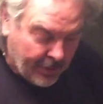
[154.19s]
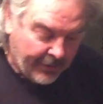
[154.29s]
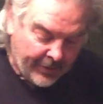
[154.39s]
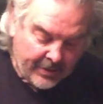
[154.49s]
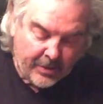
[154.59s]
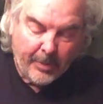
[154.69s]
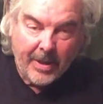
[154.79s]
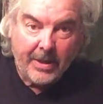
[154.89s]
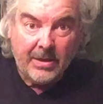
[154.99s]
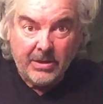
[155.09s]
organizational
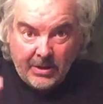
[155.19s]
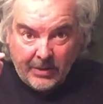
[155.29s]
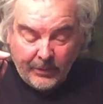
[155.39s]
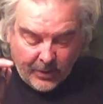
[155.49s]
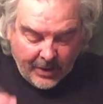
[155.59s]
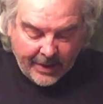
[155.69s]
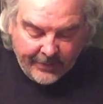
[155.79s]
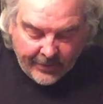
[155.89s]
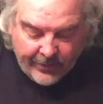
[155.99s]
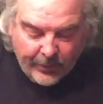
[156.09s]
pocket just for
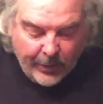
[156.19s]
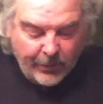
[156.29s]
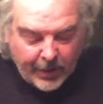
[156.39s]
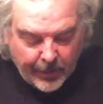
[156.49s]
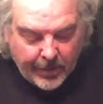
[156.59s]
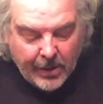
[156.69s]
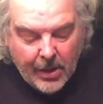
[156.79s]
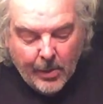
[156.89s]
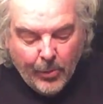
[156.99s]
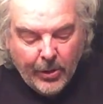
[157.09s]
glasses, so I would recommend
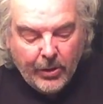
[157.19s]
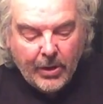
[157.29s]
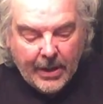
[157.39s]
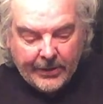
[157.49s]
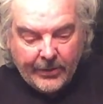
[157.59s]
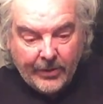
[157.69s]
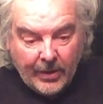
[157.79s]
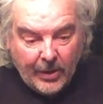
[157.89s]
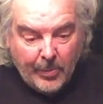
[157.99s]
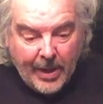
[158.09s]
putting your glasses in a
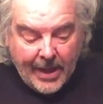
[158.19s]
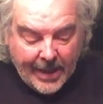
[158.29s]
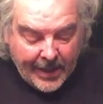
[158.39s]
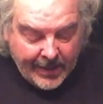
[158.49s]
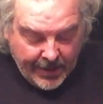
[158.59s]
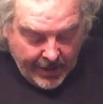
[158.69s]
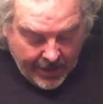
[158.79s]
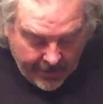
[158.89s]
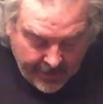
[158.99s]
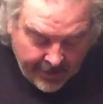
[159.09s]
little bag,
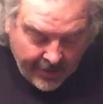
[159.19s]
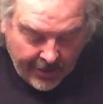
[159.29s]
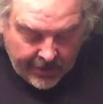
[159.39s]
and then